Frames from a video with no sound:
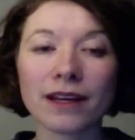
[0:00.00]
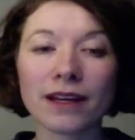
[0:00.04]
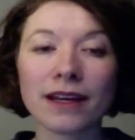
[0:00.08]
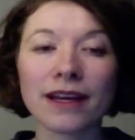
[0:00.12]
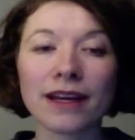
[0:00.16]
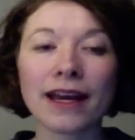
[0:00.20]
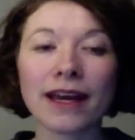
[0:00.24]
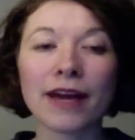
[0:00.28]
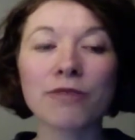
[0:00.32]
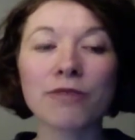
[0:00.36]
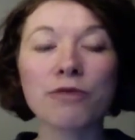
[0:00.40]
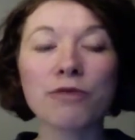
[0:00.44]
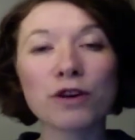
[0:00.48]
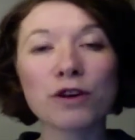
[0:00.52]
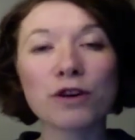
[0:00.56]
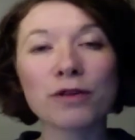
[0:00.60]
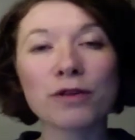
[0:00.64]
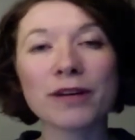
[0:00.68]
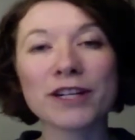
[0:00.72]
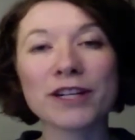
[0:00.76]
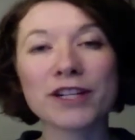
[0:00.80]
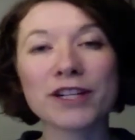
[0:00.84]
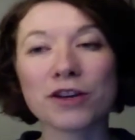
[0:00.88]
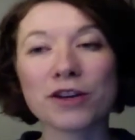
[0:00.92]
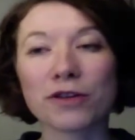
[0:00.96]
And one
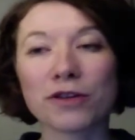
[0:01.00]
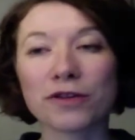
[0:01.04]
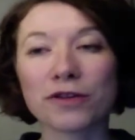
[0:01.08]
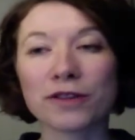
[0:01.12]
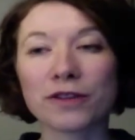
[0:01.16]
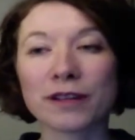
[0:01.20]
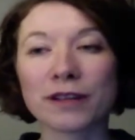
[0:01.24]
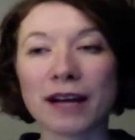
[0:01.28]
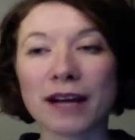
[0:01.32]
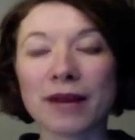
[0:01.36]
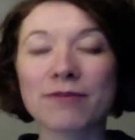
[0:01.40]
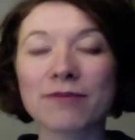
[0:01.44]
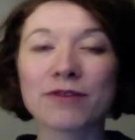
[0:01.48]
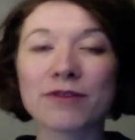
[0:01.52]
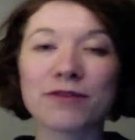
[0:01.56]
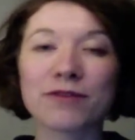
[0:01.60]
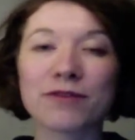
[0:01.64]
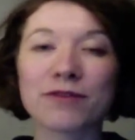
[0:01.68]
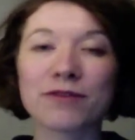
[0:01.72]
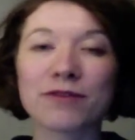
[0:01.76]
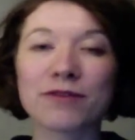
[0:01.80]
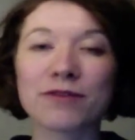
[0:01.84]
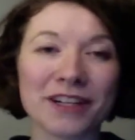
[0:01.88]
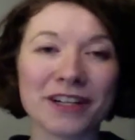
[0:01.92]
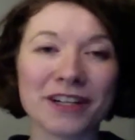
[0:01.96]
question that often comes from
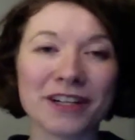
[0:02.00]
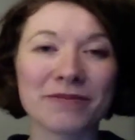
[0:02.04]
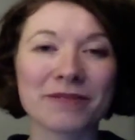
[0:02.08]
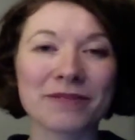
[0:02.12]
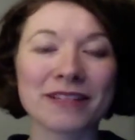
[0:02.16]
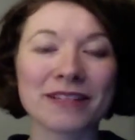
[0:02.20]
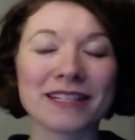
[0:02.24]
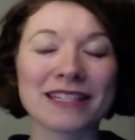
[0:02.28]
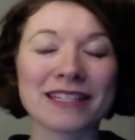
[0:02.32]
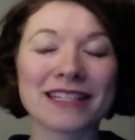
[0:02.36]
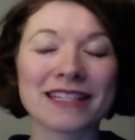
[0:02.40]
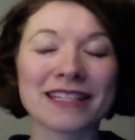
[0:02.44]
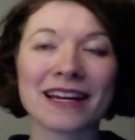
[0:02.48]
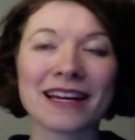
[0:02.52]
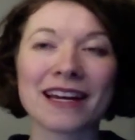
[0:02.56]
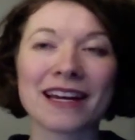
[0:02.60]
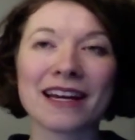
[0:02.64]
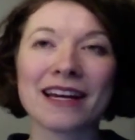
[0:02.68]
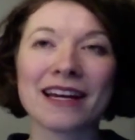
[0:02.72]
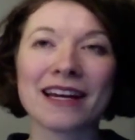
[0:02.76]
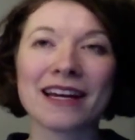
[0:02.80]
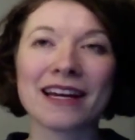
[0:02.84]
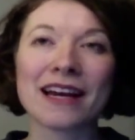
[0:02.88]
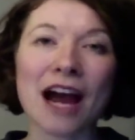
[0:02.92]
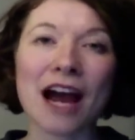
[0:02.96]
startups is,
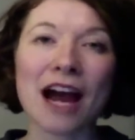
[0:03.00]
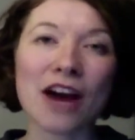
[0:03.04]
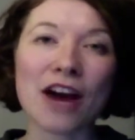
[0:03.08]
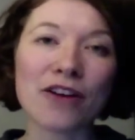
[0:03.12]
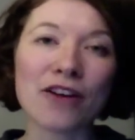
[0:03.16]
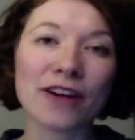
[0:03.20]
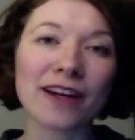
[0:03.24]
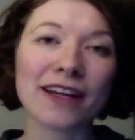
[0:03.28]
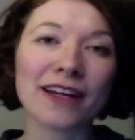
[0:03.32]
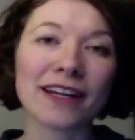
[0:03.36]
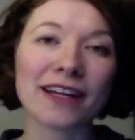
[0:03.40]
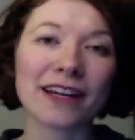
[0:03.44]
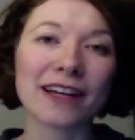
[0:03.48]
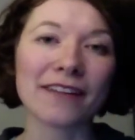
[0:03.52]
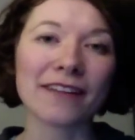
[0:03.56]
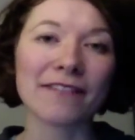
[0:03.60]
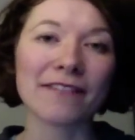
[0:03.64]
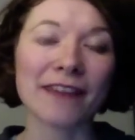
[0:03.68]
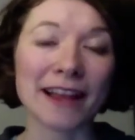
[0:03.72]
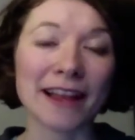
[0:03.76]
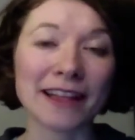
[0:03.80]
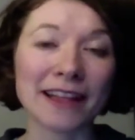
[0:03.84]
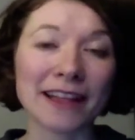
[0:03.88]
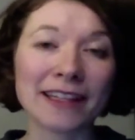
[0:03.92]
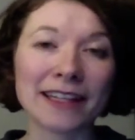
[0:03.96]
how can I
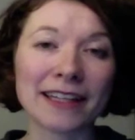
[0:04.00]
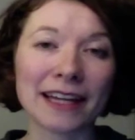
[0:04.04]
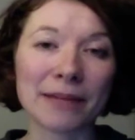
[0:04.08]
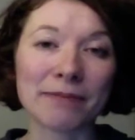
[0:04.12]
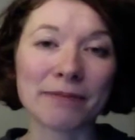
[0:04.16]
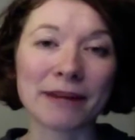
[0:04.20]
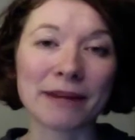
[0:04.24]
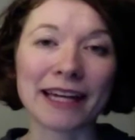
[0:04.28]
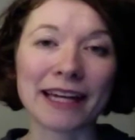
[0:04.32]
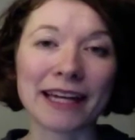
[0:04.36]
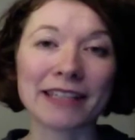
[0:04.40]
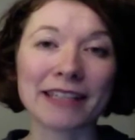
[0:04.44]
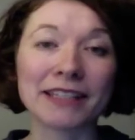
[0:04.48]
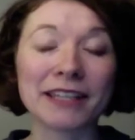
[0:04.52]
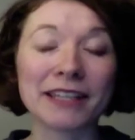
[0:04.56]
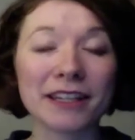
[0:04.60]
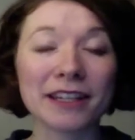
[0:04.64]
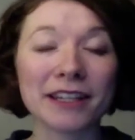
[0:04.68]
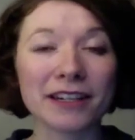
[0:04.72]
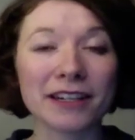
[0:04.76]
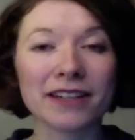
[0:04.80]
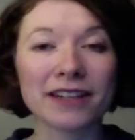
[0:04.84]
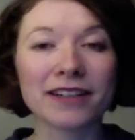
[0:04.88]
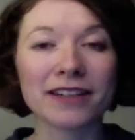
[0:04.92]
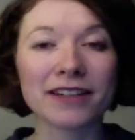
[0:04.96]
validate my
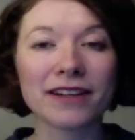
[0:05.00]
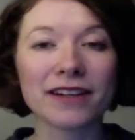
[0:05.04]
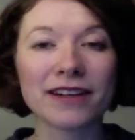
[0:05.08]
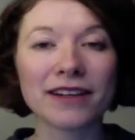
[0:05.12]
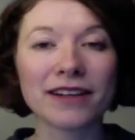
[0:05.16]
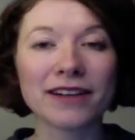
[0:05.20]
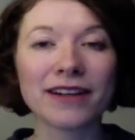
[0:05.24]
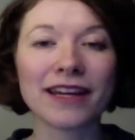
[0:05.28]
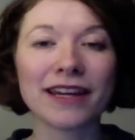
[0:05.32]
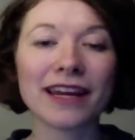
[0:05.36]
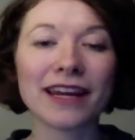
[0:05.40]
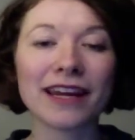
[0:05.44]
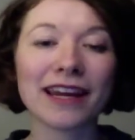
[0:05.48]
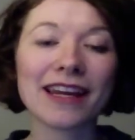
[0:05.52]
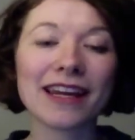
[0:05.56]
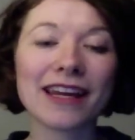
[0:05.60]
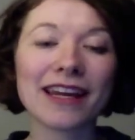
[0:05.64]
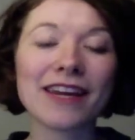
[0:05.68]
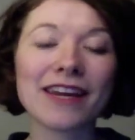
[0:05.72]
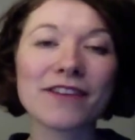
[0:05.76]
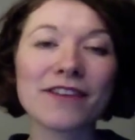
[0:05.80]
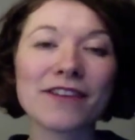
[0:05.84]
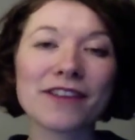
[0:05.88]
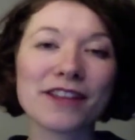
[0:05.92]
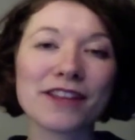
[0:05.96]
idea
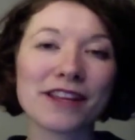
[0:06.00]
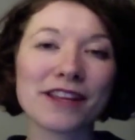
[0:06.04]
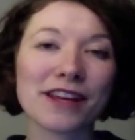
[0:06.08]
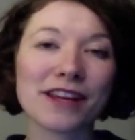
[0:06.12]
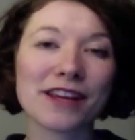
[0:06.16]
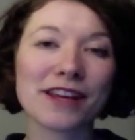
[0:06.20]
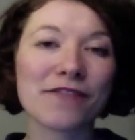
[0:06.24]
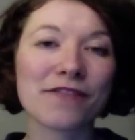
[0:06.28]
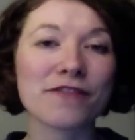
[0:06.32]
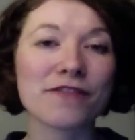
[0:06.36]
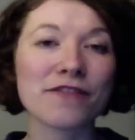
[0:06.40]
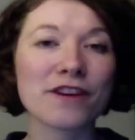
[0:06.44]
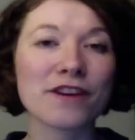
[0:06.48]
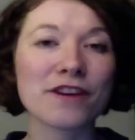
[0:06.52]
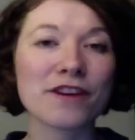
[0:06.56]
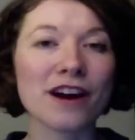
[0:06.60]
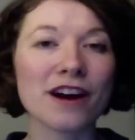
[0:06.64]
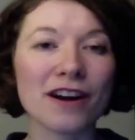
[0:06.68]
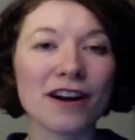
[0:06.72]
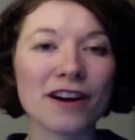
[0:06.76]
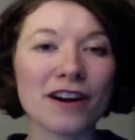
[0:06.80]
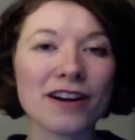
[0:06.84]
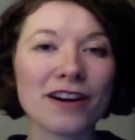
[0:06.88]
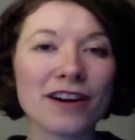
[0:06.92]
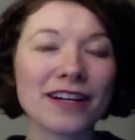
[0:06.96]
even if
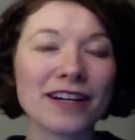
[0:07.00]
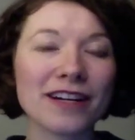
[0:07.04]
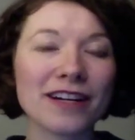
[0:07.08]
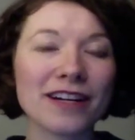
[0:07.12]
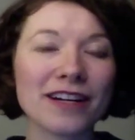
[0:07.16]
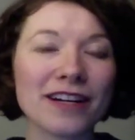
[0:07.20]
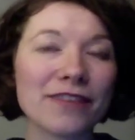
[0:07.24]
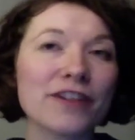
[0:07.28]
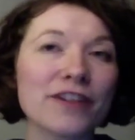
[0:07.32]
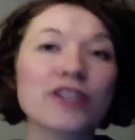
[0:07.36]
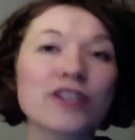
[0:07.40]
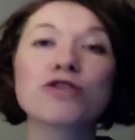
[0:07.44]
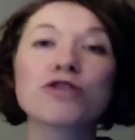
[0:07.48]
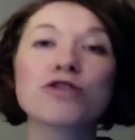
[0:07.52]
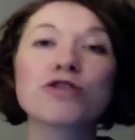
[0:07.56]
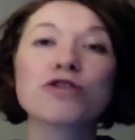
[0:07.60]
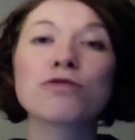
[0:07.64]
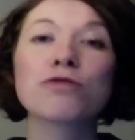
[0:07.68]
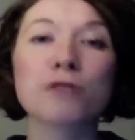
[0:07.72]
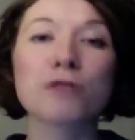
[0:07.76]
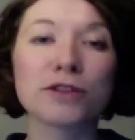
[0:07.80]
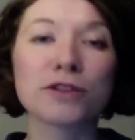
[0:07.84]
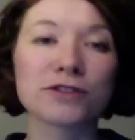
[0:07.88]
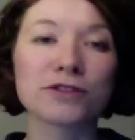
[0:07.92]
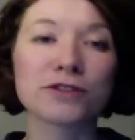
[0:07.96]
there is no
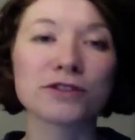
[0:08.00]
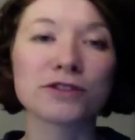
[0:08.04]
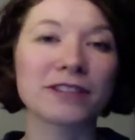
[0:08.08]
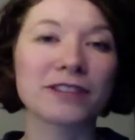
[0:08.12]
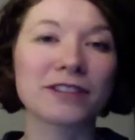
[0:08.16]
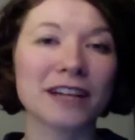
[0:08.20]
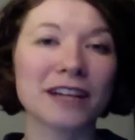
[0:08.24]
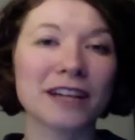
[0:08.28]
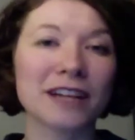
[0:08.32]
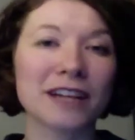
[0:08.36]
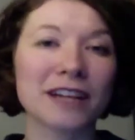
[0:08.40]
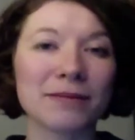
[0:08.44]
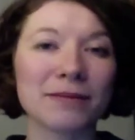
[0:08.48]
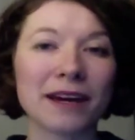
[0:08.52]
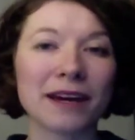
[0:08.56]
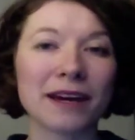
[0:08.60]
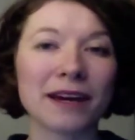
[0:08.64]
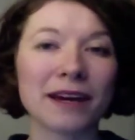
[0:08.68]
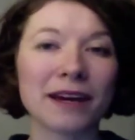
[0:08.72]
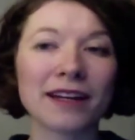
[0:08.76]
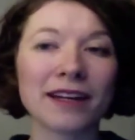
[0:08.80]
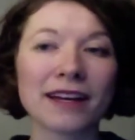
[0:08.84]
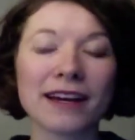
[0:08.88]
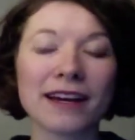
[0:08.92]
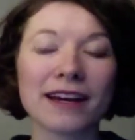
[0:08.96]
prototype
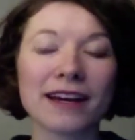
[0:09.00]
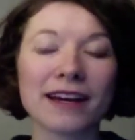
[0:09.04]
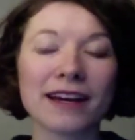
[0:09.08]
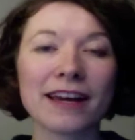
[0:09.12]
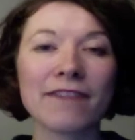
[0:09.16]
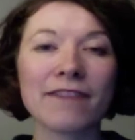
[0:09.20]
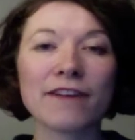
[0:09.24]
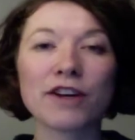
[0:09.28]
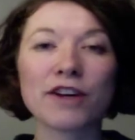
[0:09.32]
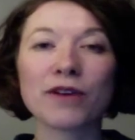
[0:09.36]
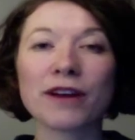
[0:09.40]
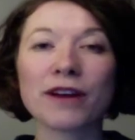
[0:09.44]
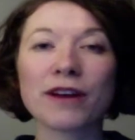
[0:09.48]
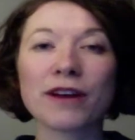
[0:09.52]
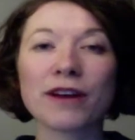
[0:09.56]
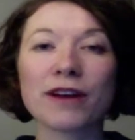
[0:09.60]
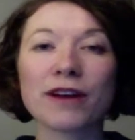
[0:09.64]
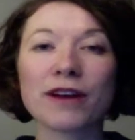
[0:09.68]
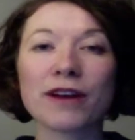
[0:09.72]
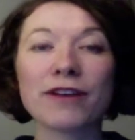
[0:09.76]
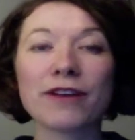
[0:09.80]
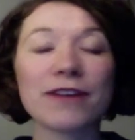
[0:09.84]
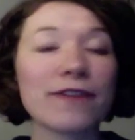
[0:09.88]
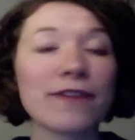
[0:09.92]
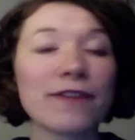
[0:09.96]
yet? If
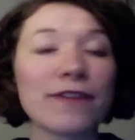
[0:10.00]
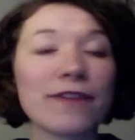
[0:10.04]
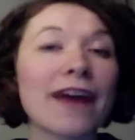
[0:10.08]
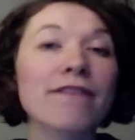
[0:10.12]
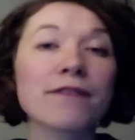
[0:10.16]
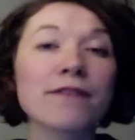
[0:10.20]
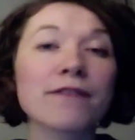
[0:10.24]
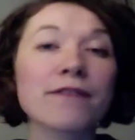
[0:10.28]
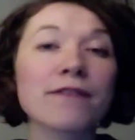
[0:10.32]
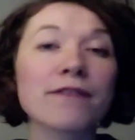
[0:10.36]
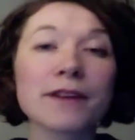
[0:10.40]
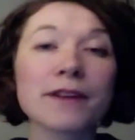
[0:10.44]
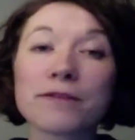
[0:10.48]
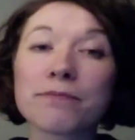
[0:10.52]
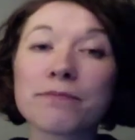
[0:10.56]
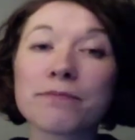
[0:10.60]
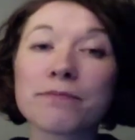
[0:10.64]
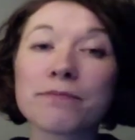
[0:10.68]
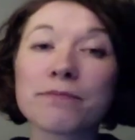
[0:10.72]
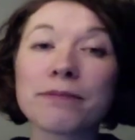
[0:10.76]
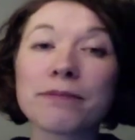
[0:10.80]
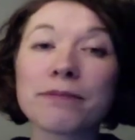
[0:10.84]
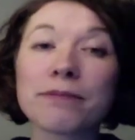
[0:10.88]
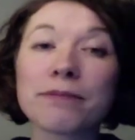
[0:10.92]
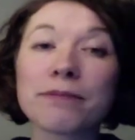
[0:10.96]
I haven't
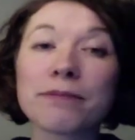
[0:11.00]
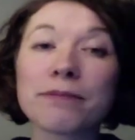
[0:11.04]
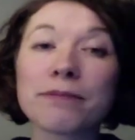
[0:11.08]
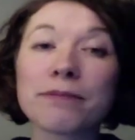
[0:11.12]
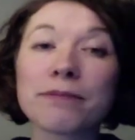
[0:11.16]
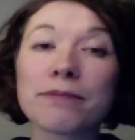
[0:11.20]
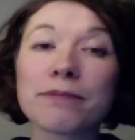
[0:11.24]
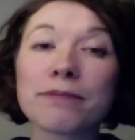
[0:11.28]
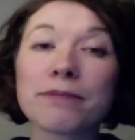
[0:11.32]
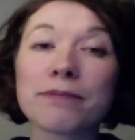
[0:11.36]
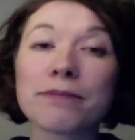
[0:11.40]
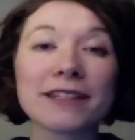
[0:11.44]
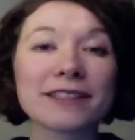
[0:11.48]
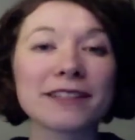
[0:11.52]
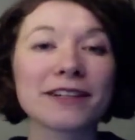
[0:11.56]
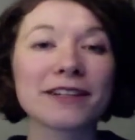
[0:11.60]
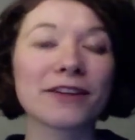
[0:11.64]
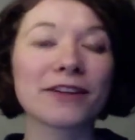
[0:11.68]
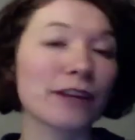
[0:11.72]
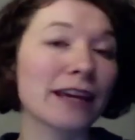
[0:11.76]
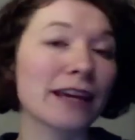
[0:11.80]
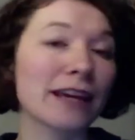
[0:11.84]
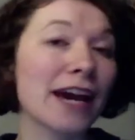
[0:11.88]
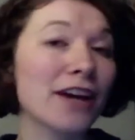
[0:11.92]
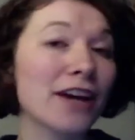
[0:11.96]
built
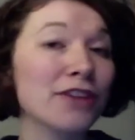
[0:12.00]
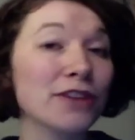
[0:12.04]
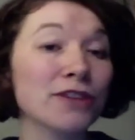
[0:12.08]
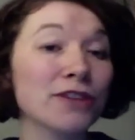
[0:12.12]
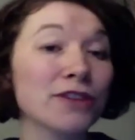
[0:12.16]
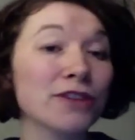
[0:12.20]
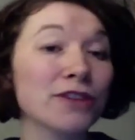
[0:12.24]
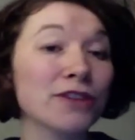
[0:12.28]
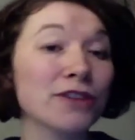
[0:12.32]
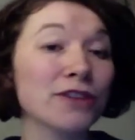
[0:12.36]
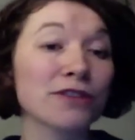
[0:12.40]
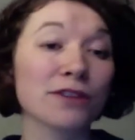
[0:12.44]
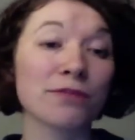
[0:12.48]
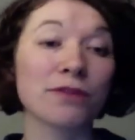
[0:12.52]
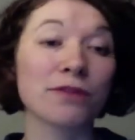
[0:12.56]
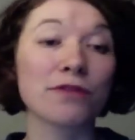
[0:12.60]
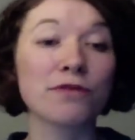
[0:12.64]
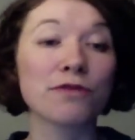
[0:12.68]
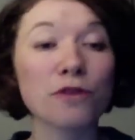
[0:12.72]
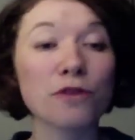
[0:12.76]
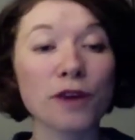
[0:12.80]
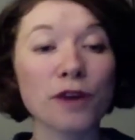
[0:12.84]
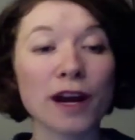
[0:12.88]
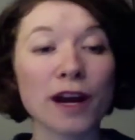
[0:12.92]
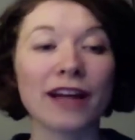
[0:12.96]
anything, how do I do that
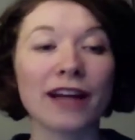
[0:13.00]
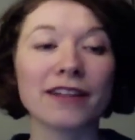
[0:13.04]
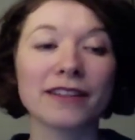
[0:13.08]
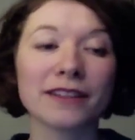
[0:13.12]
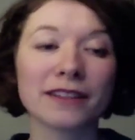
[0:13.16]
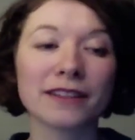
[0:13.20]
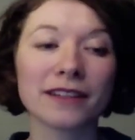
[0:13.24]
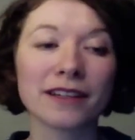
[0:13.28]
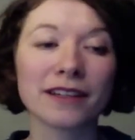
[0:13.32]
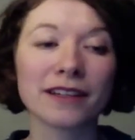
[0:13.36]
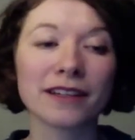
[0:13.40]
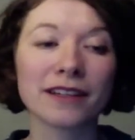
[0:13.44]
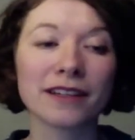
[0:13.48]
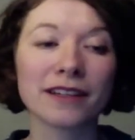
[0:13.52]
beforehand?